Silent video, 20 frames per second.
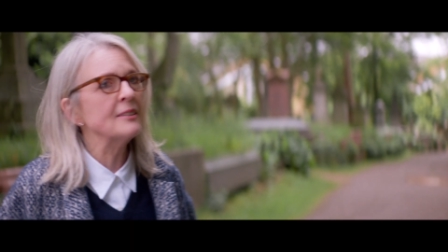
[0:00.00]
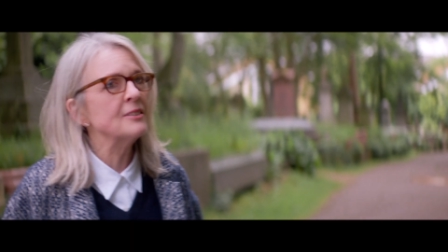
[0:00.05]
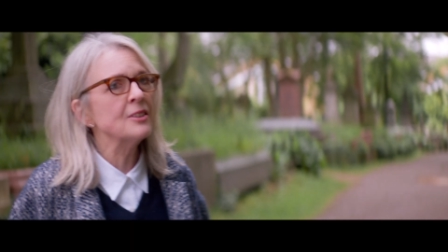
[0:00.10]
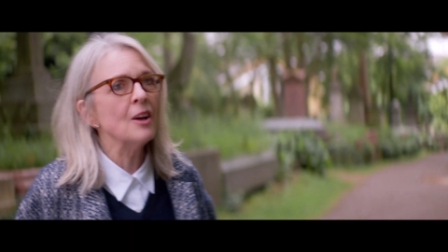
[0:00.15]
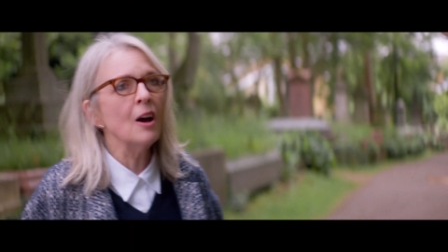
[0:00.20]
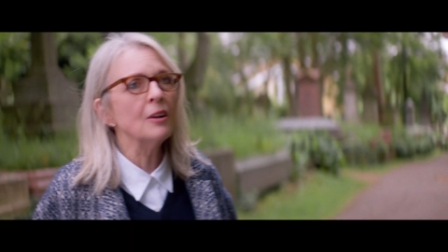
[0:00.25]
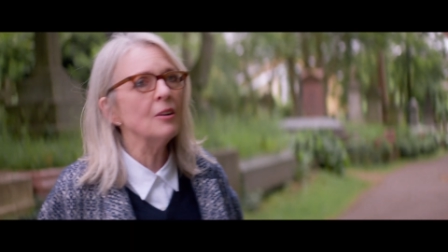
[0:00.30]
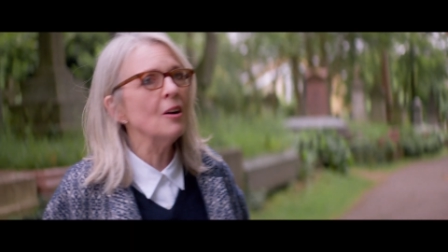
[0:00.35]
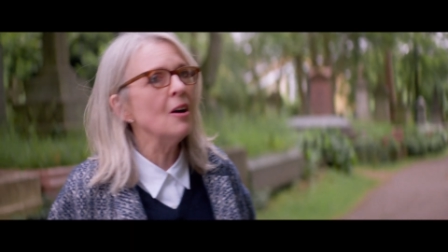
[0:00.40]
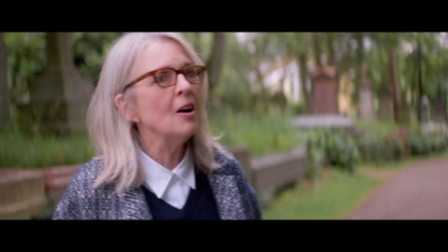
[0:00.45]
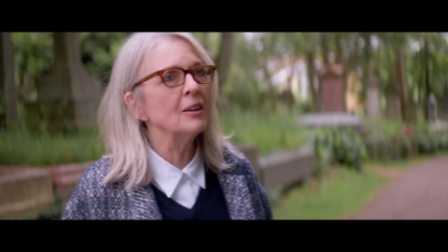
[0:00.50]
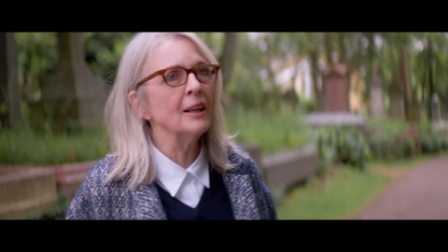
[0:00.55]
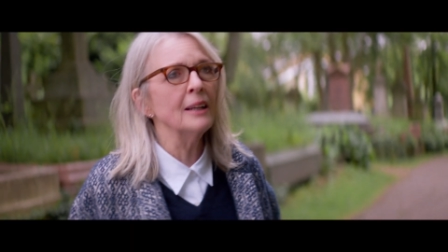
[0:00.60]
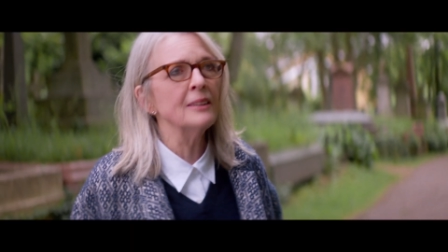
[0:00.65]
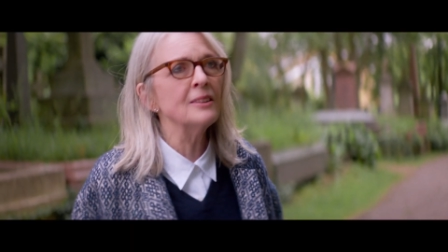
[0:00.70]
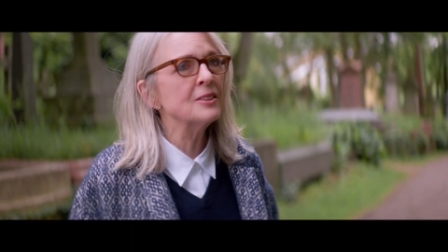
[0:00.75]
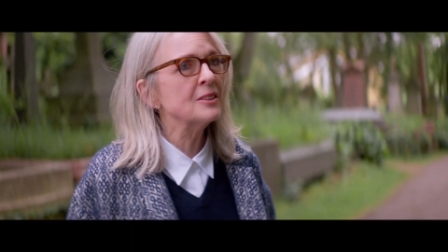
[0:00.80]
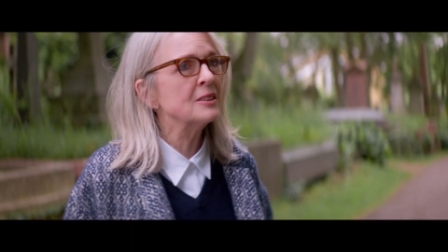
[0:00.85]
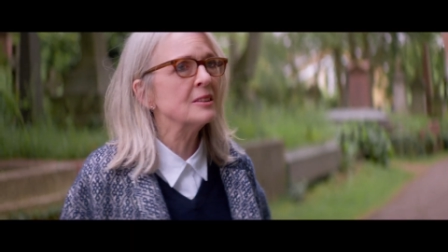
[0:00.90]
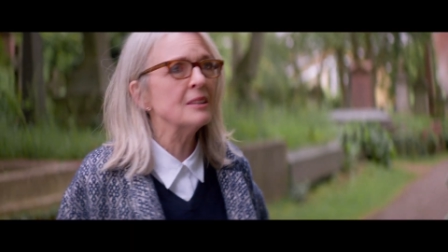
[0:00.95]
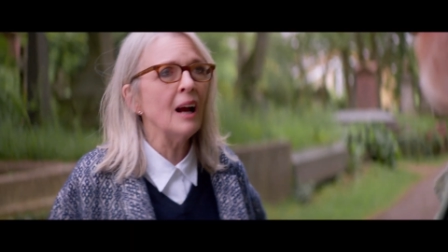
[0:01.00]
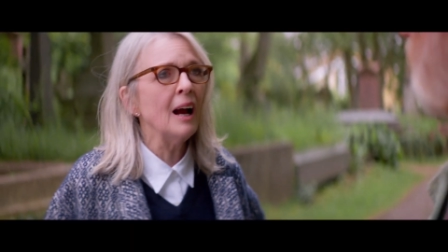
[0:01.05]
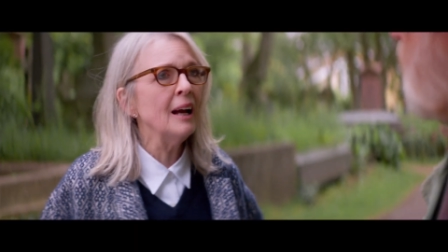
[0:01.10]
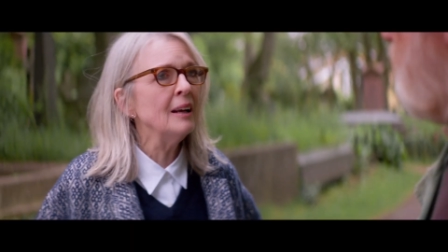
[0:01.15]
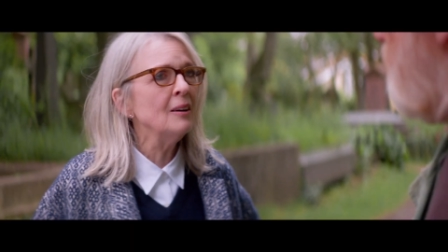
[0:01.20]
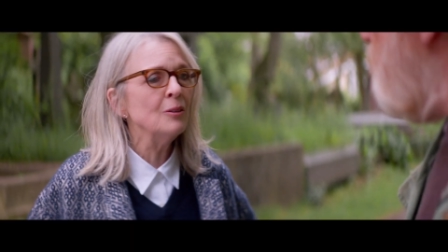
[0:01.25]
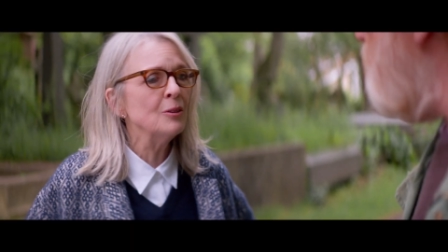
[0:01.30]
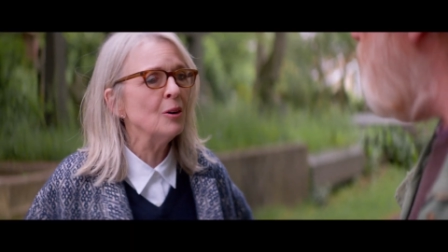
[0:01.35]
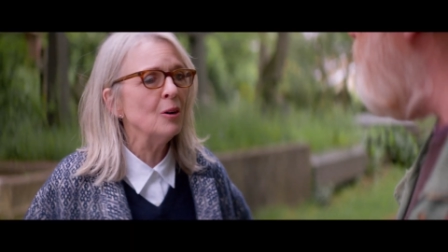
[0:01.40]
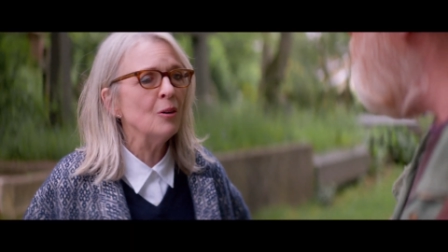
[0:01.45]
I saw it all. I just, I
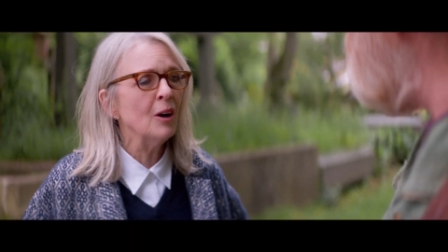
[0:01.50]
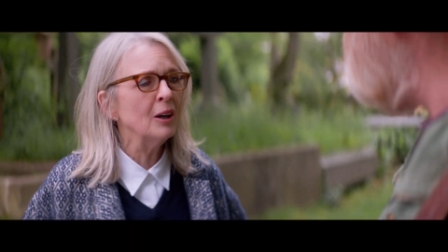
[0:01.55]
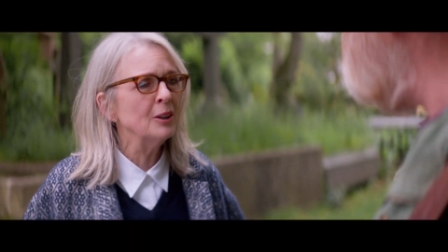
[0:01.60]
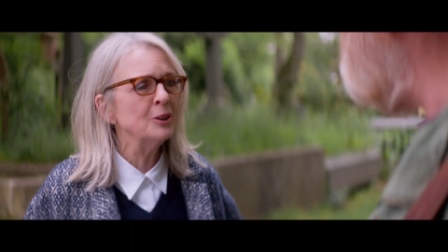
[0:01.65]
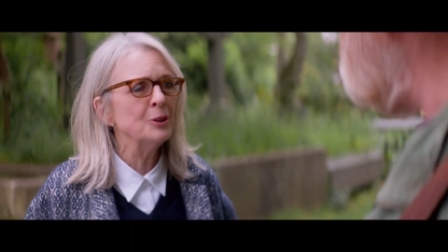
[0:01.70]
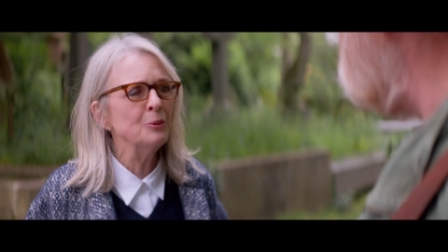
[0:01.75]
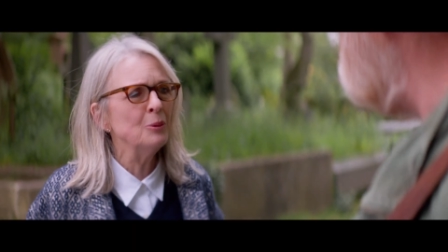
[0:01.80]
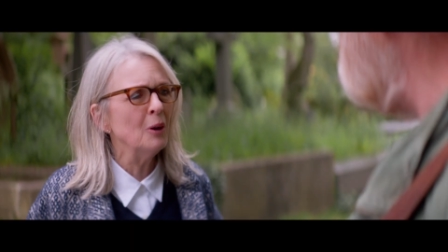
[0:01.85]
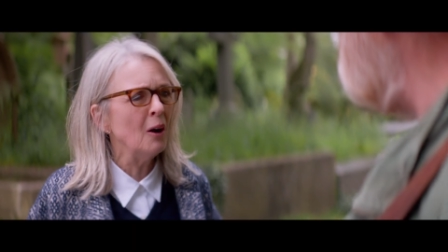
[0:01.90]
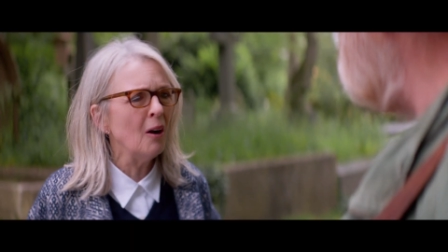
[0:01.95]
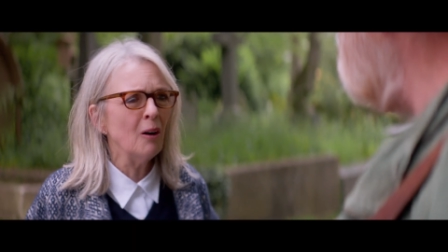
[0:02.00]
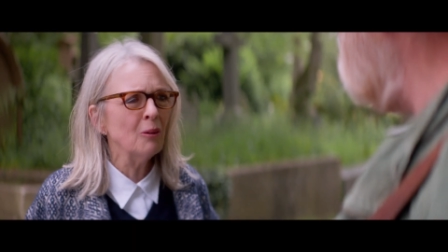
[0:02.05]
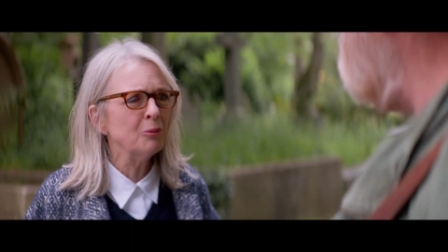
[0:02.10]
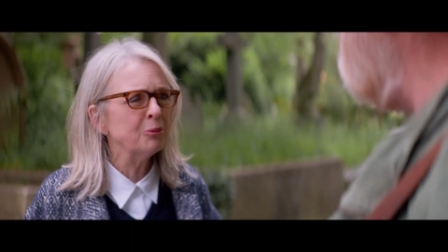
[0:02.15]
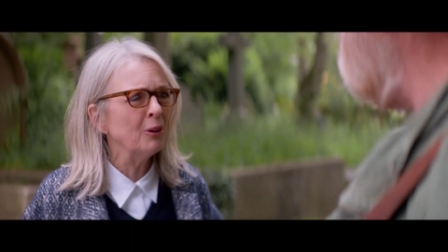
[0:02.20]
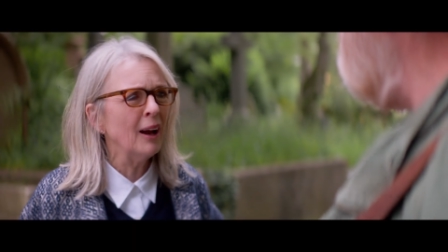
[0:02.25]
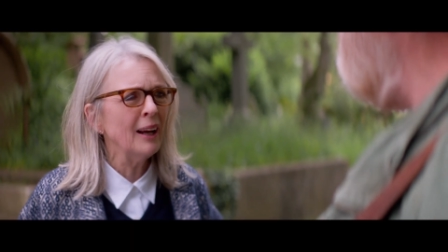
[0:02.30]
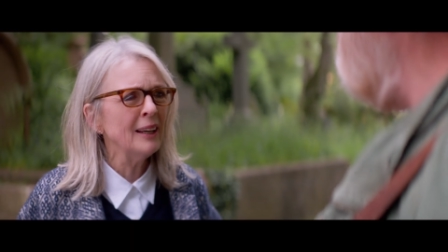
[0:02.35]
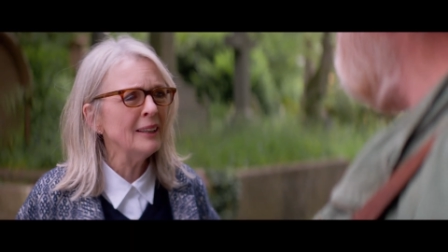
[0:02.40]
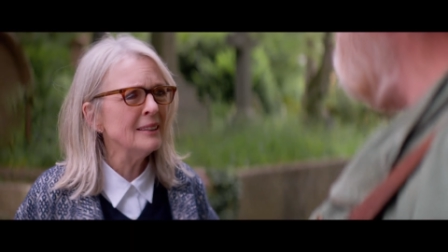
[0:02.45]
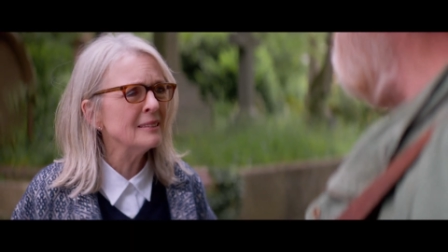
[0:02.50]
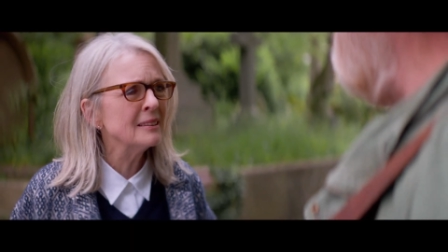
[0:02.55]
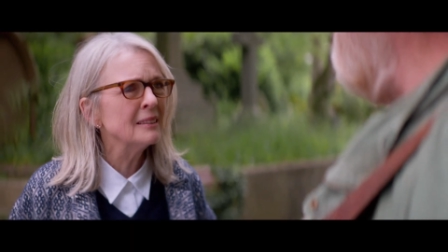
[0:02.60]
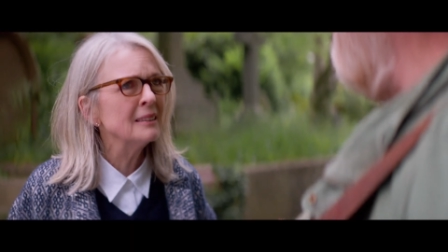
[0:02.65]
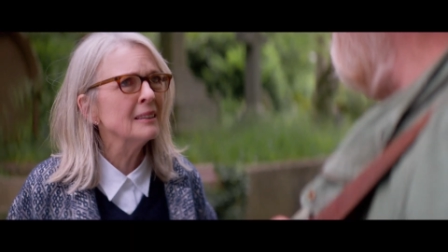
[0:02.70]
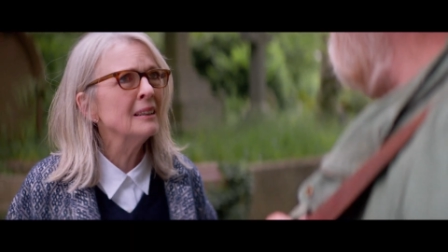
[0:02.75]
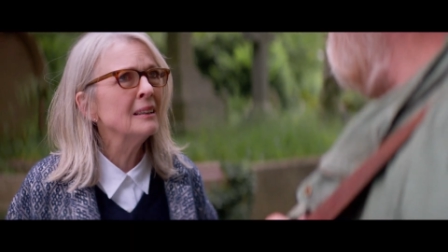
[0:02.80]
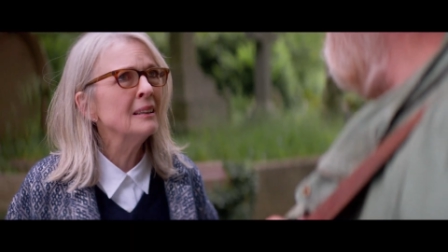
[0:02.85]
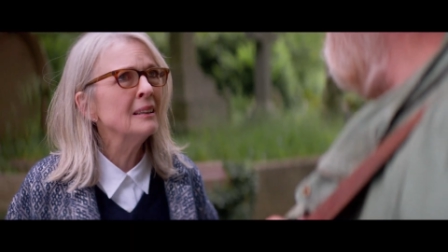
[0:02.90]
don't know. Are you all right?